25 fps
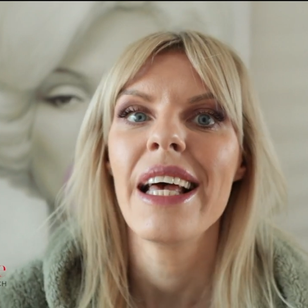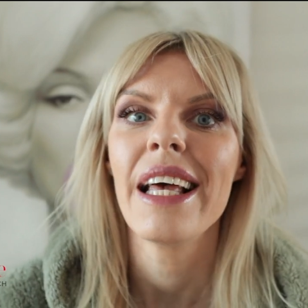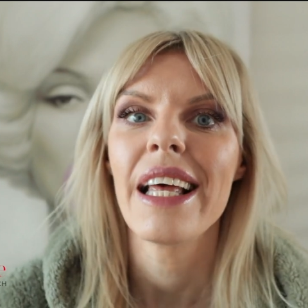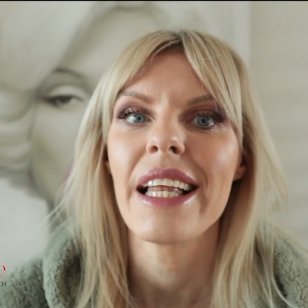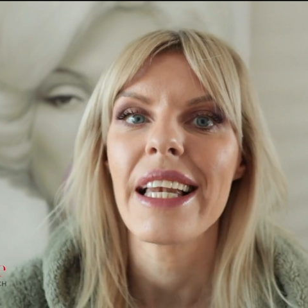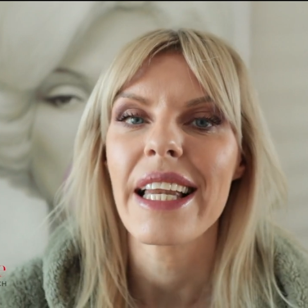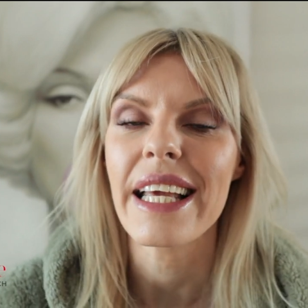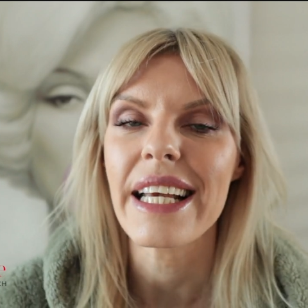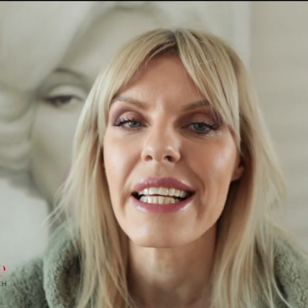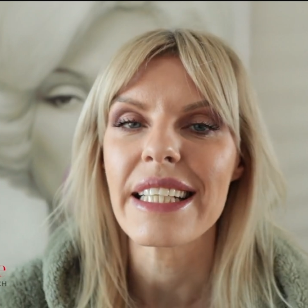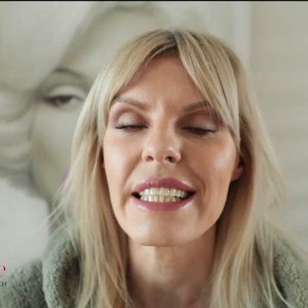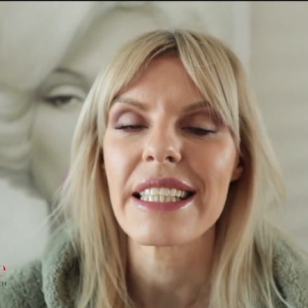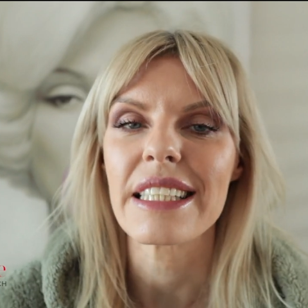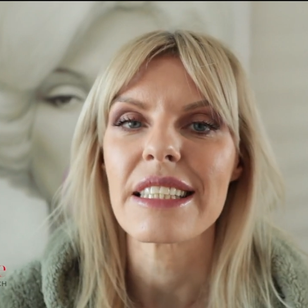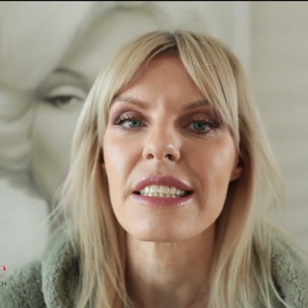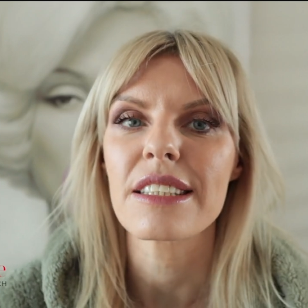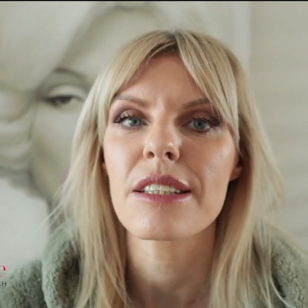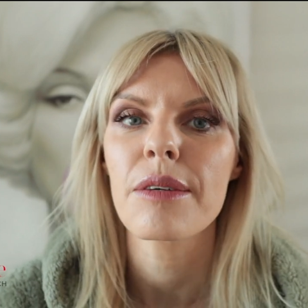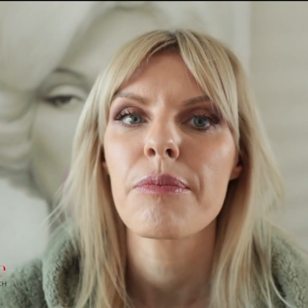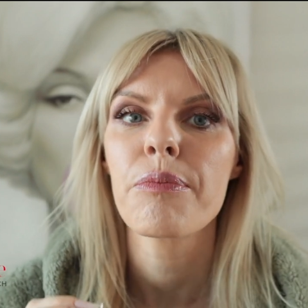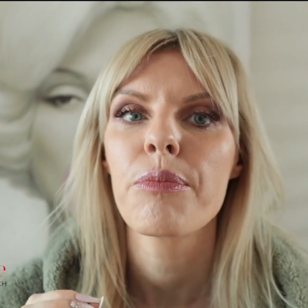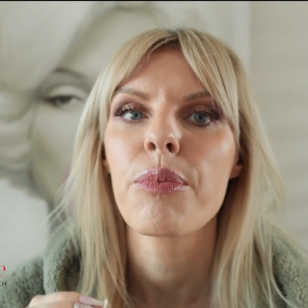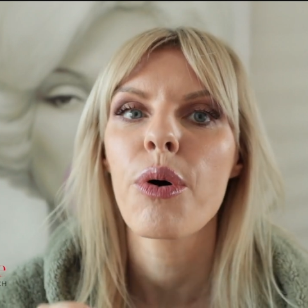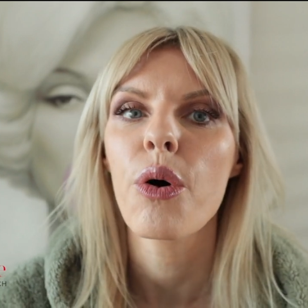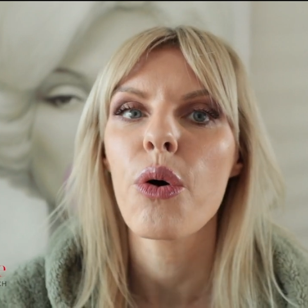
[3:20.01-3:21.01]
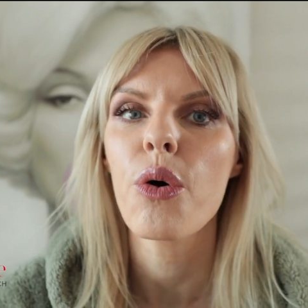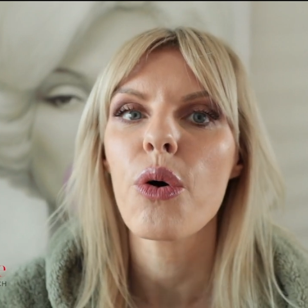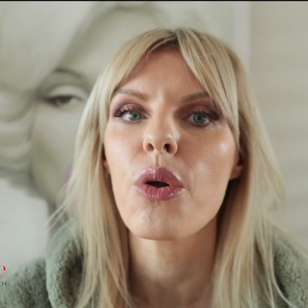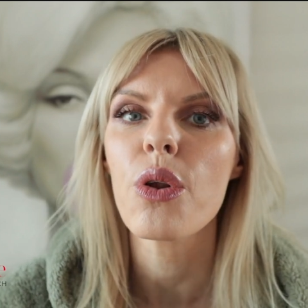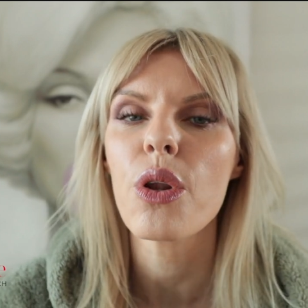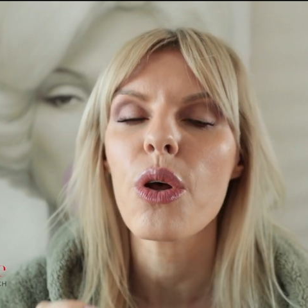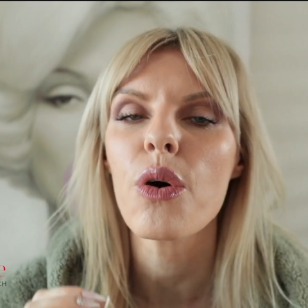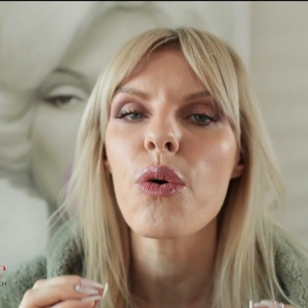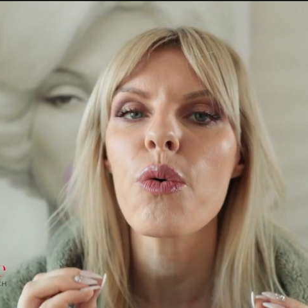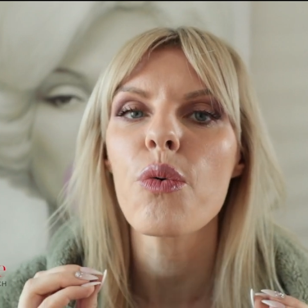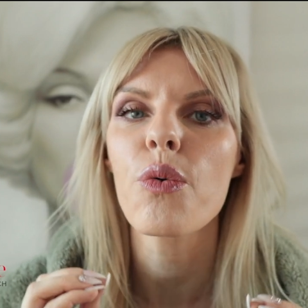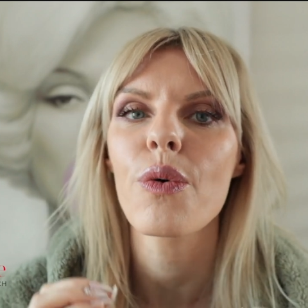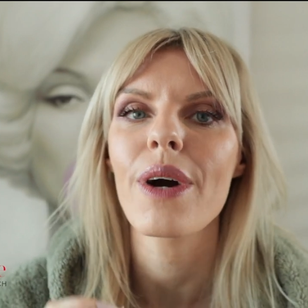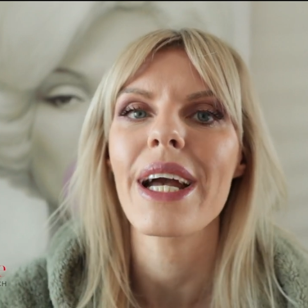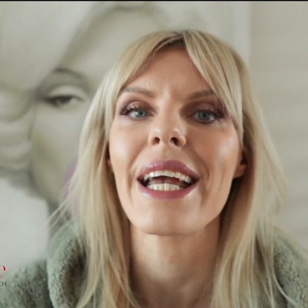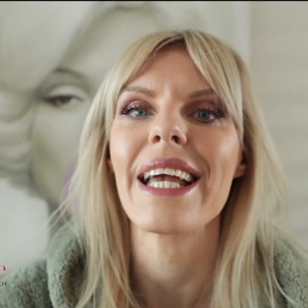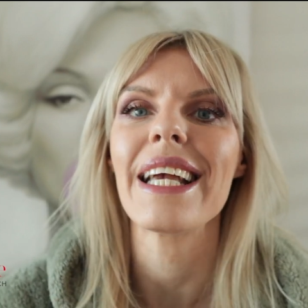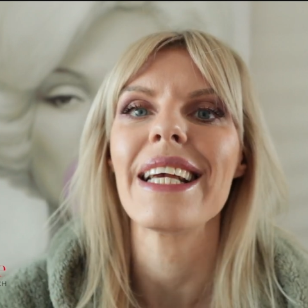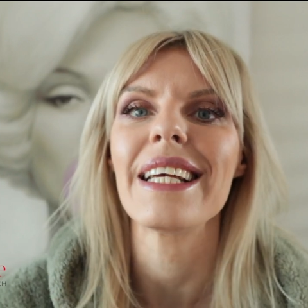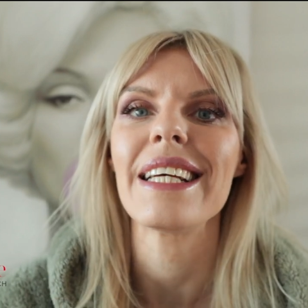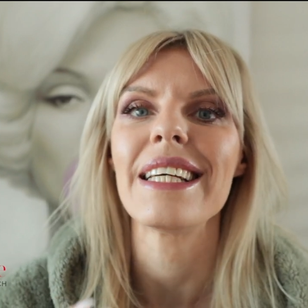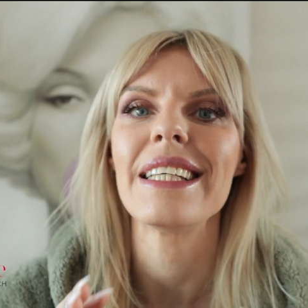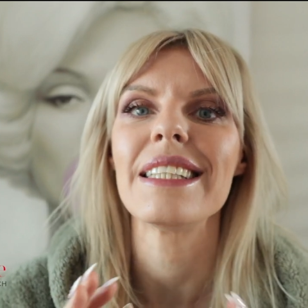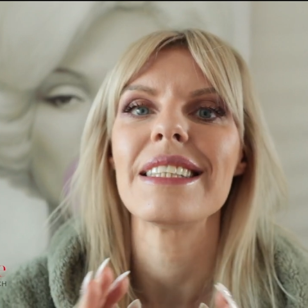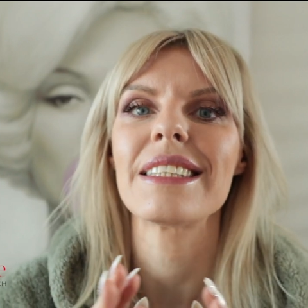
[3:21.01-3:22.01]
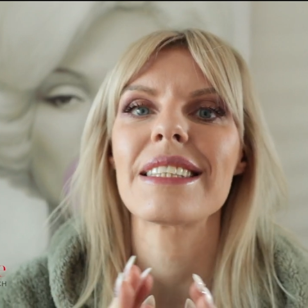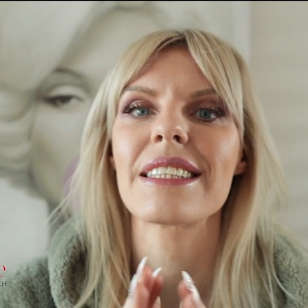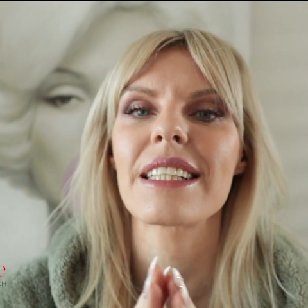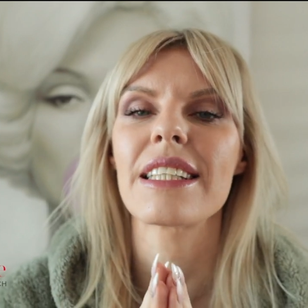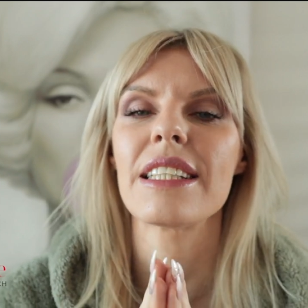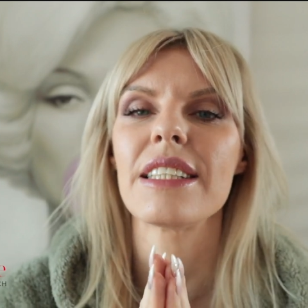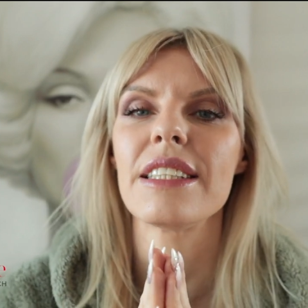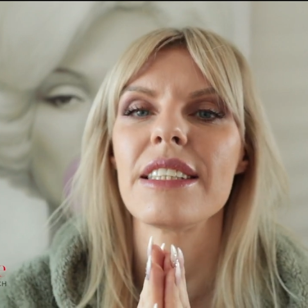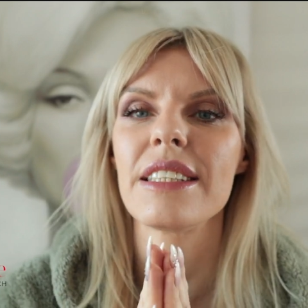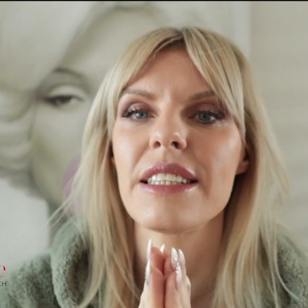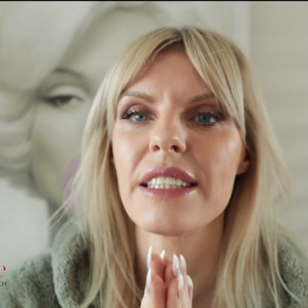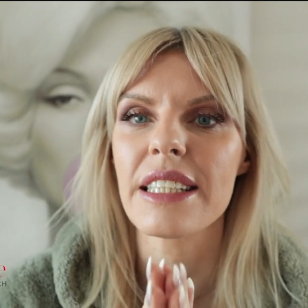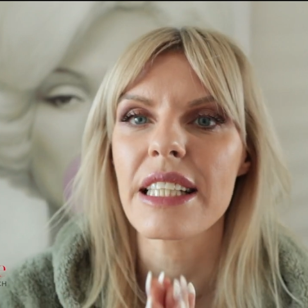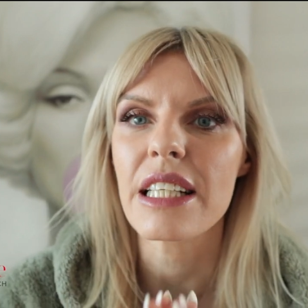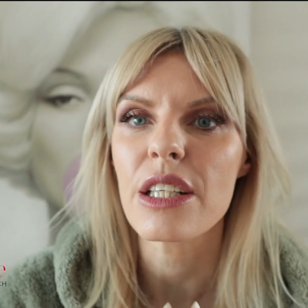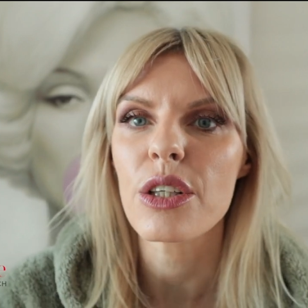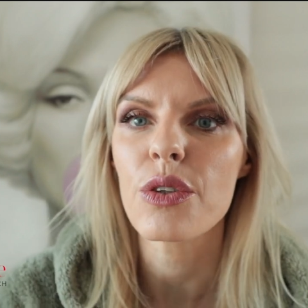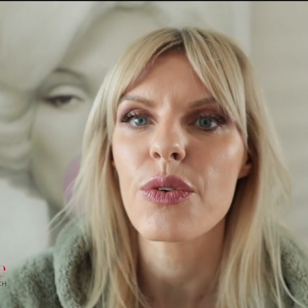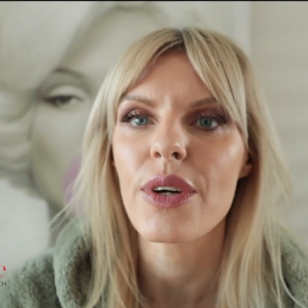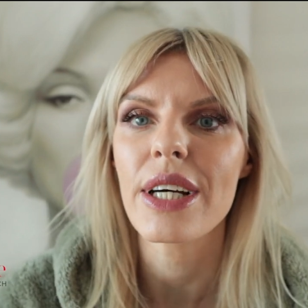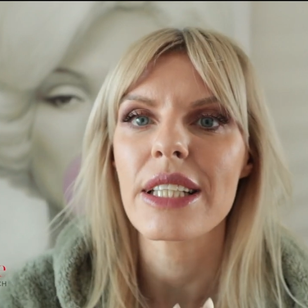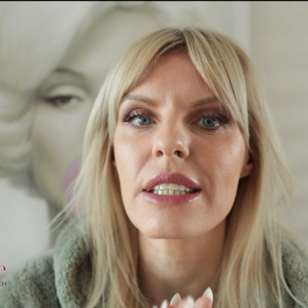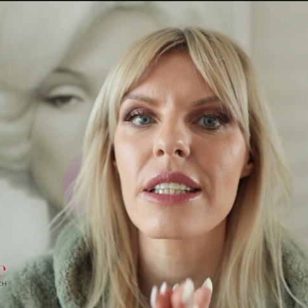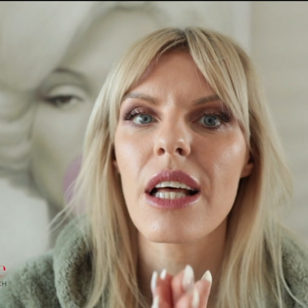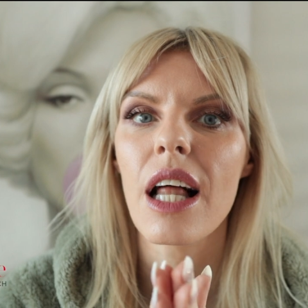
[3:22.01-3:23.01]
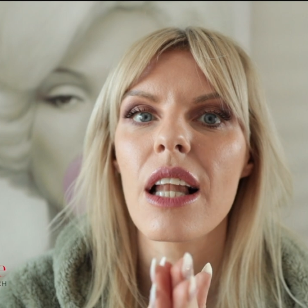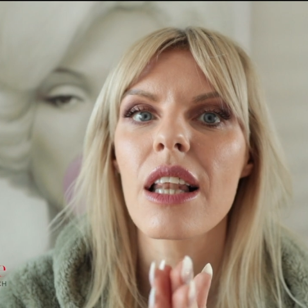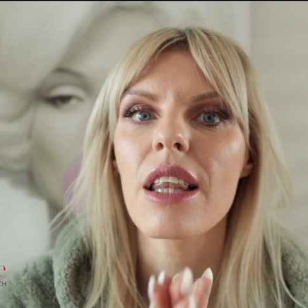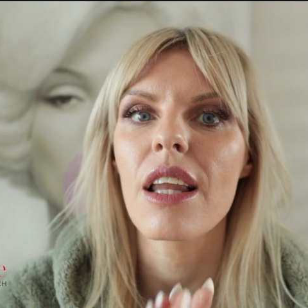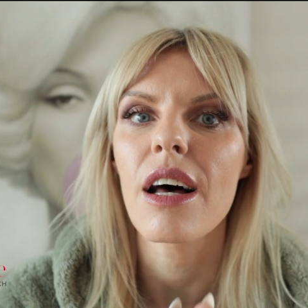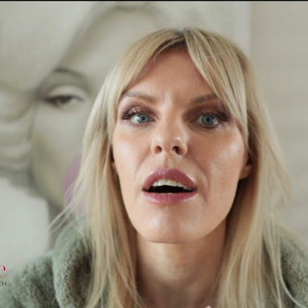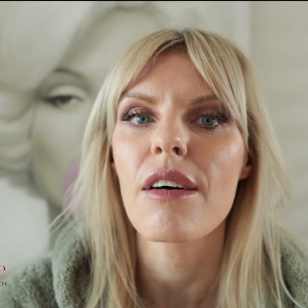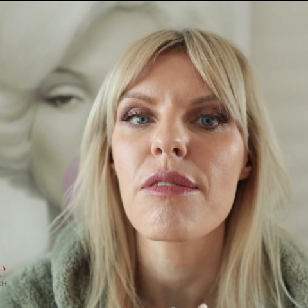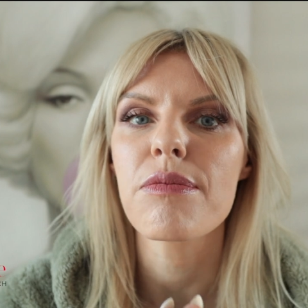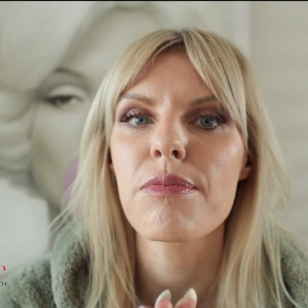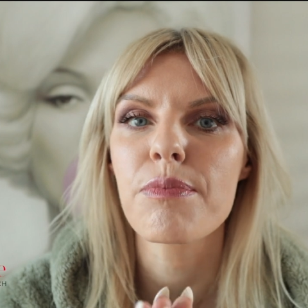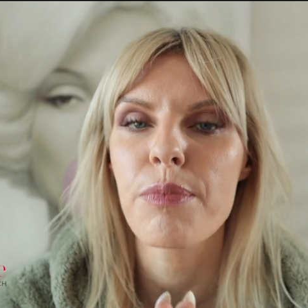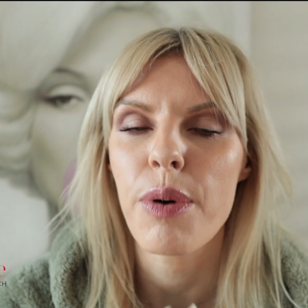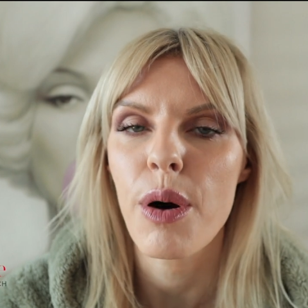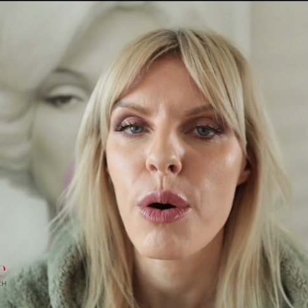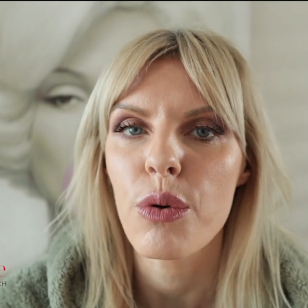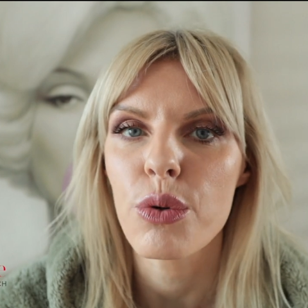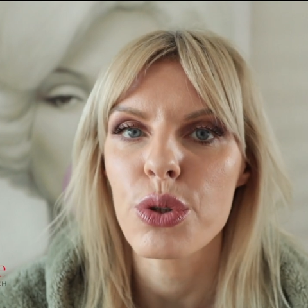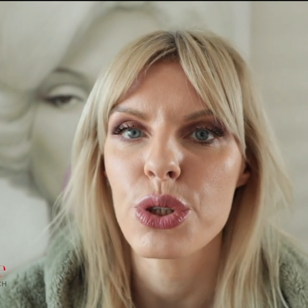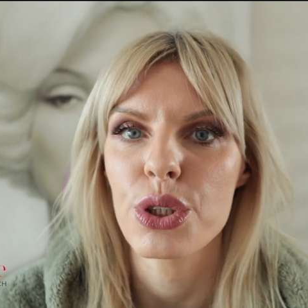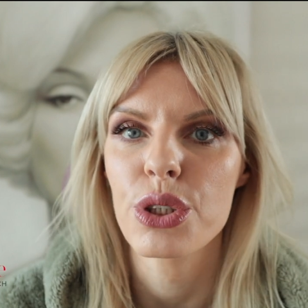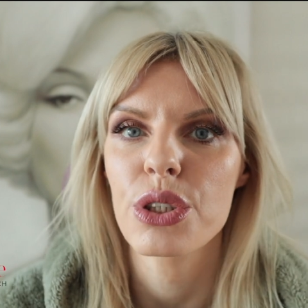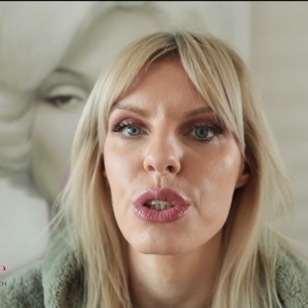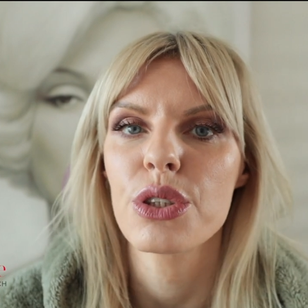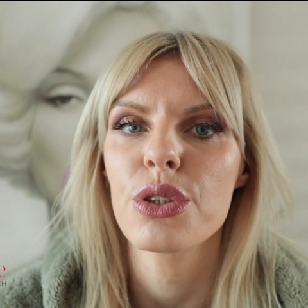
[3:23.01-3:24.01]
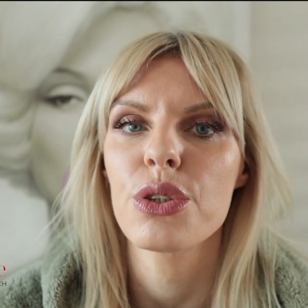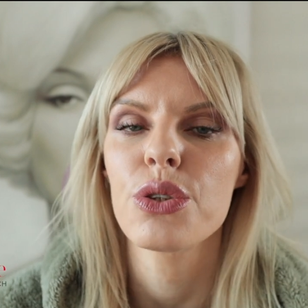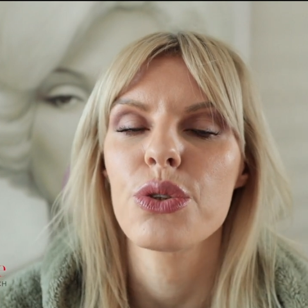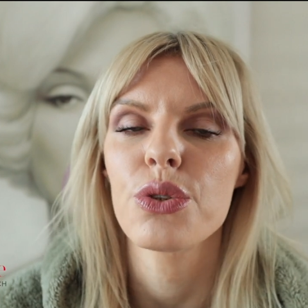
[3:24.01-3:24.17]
Ladies, pull away is a secret love potion